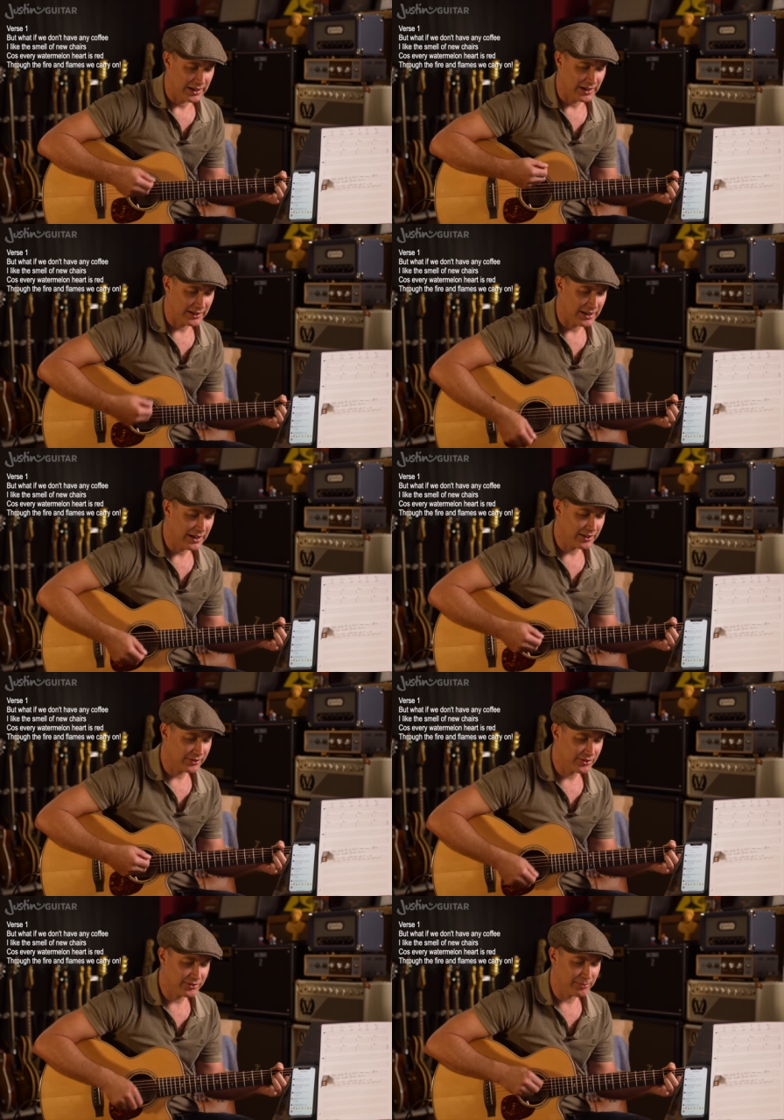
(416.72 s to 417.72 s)
I
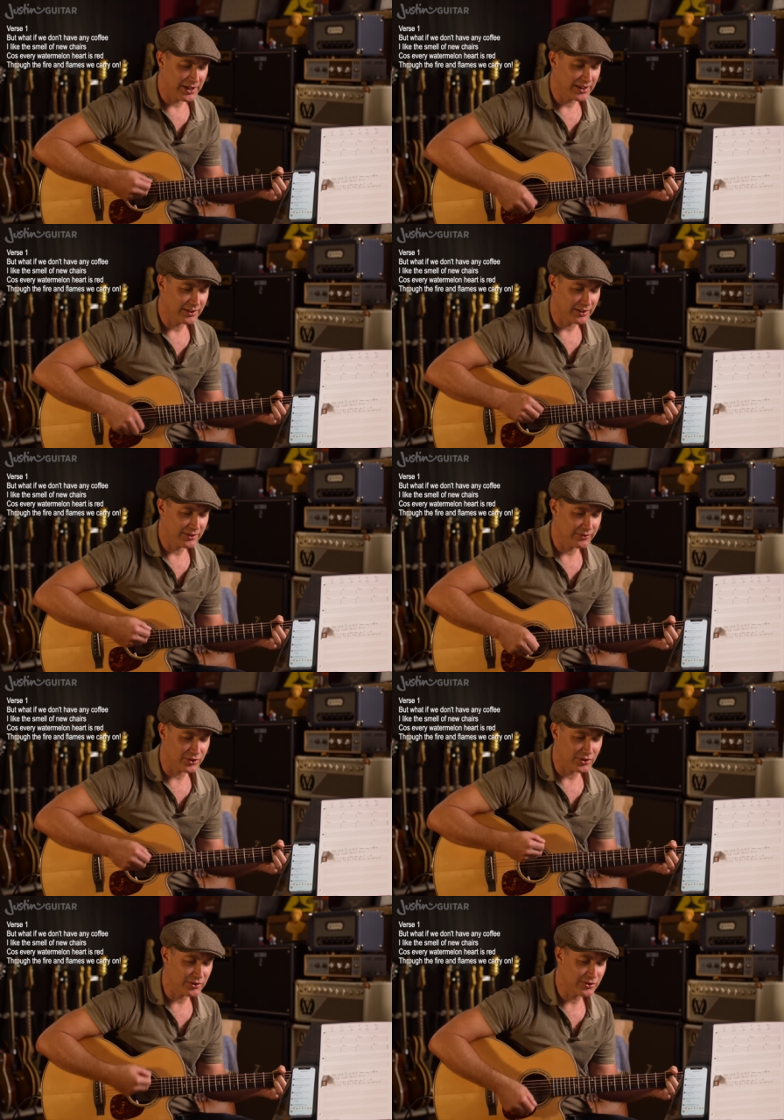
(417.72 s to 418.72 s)
like the smell of
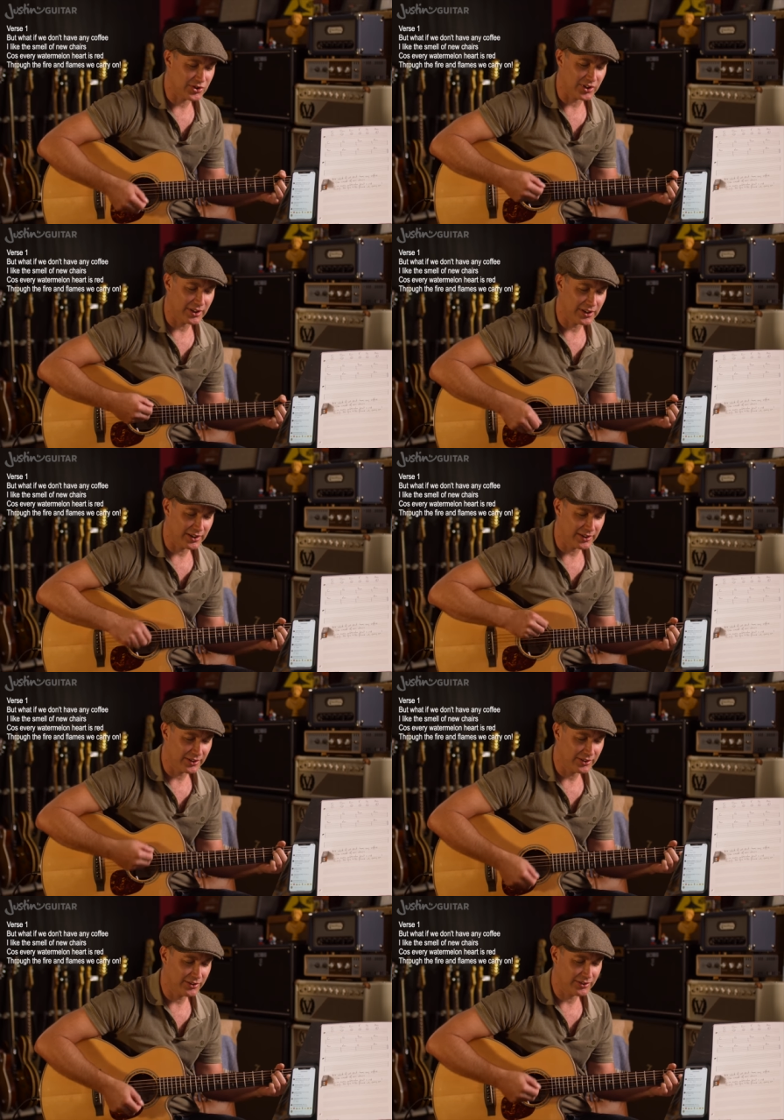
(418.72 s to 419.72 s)
new chairs.